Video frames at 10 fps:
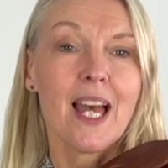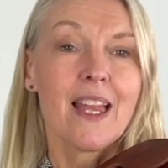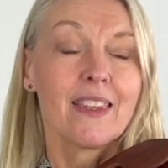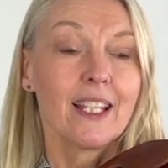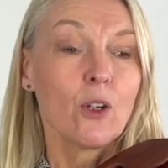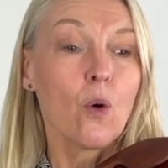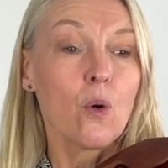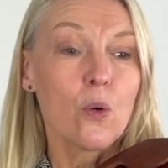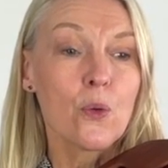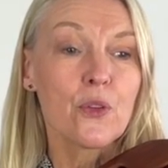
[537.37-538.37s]
Then
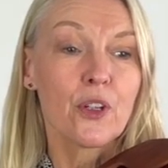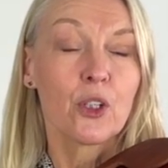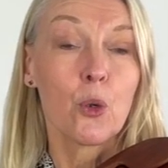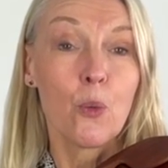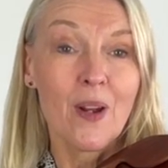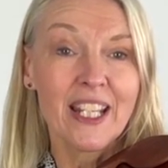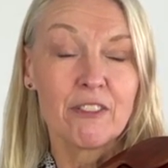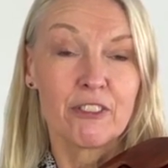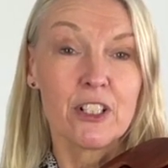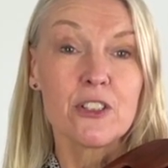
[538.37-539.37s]
all the
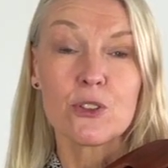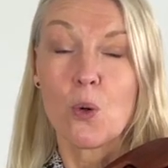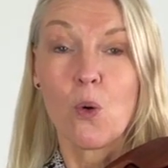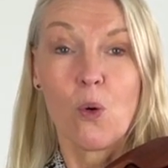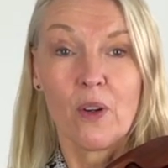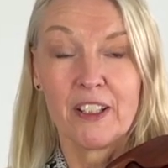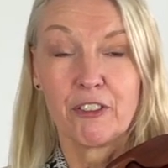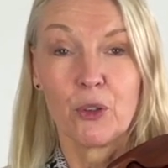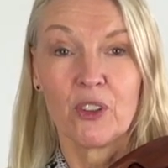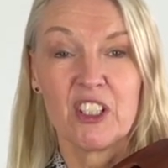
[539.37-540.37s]
quavers, or if
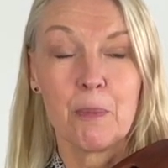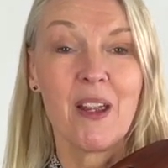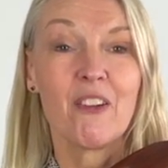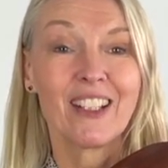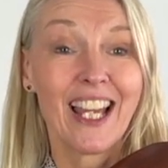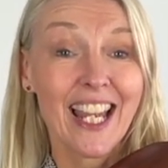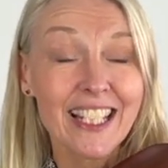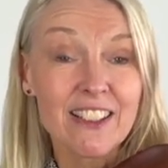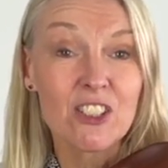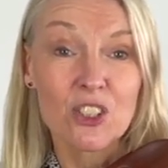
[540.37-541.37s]
you're in America,
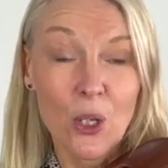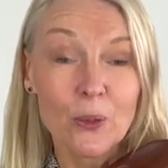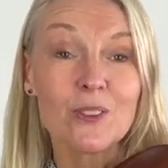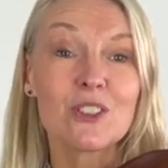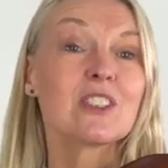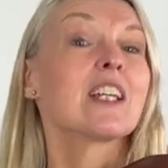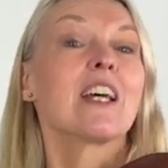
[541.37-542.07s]
eighth notes